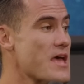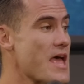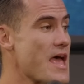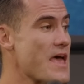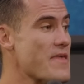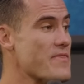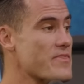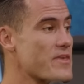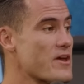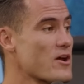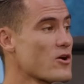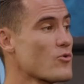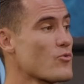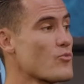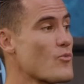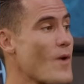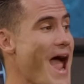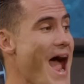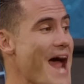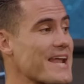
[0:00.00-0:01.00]
and they're
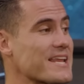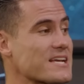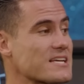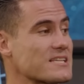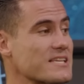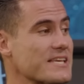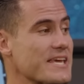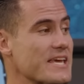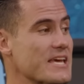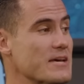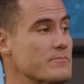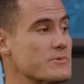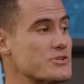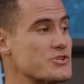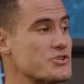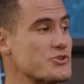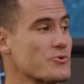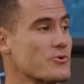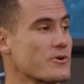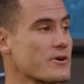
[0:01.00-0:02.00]
radically
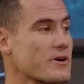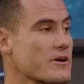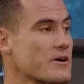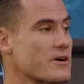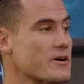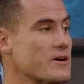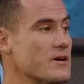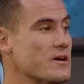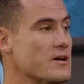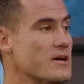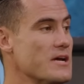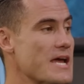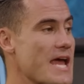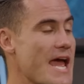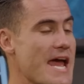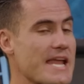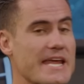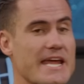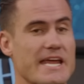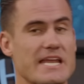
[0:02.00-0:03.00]
immature.
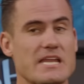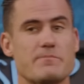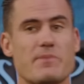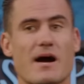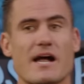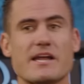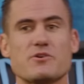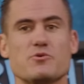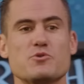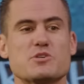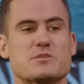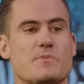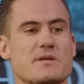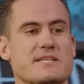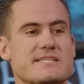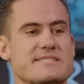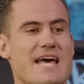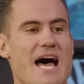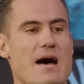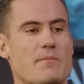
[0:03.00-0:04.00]
And anybody who
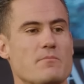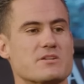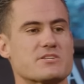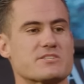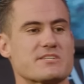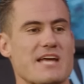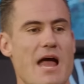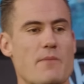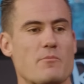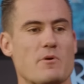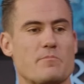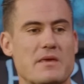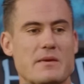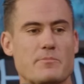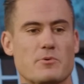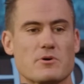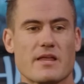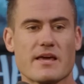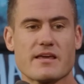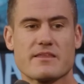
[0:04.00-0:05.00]
spends that much time with
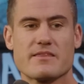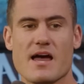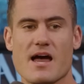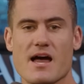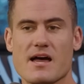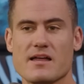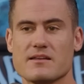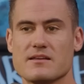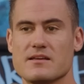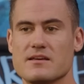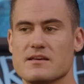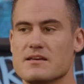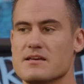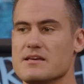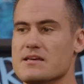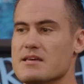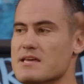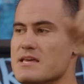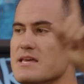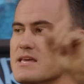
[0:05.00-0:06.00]
people like that,
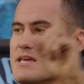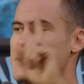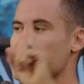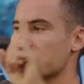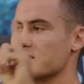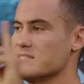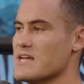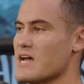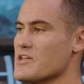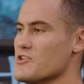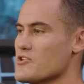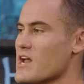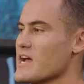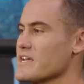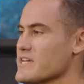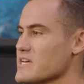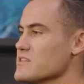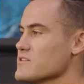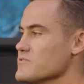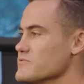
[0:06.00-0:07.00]
you're
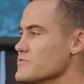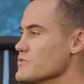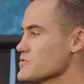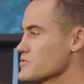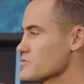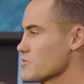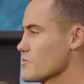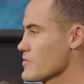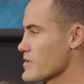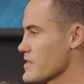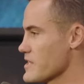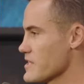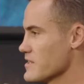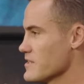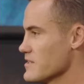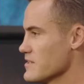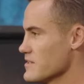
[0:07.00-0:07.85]
not getting the full story.